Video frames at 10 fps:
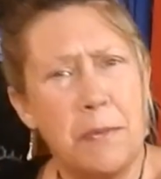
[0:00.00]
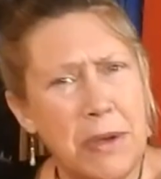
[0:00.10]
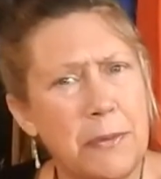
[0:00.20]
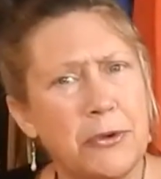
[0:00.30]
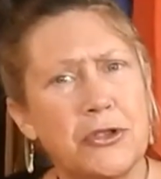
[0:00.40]

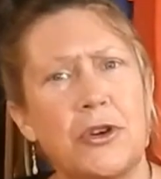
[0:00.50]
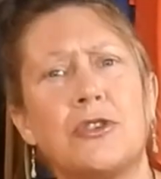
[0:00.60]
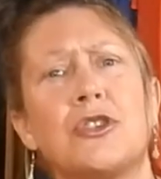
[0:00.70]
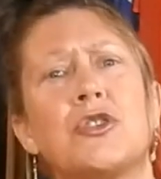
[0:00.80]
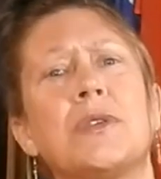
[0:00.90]
People
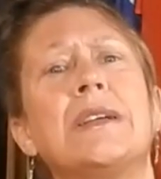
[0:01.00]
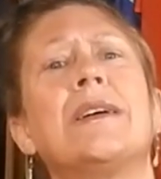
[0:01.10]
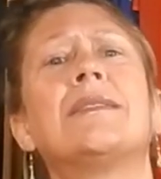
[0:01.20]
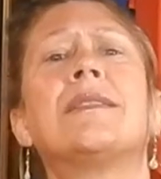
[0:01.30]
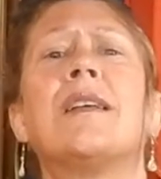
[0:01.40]
start to treat
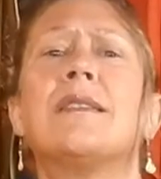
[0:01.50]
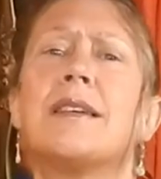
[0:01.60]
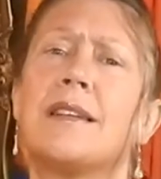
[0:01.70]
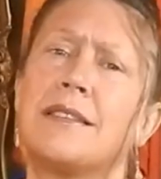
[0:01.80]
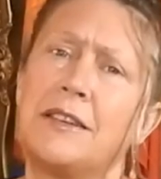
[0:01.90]
us a
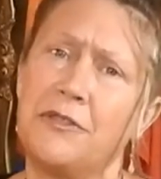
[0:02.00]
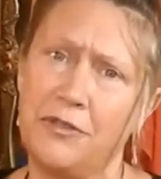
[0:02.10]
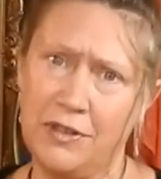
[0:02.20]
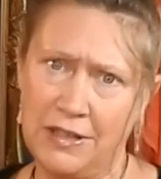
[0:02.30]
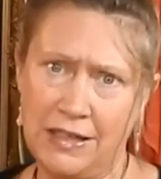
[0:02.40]
little
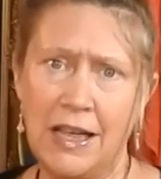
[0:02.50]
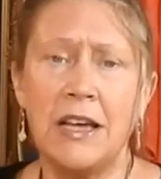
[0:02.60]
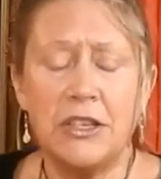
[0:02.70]
differently.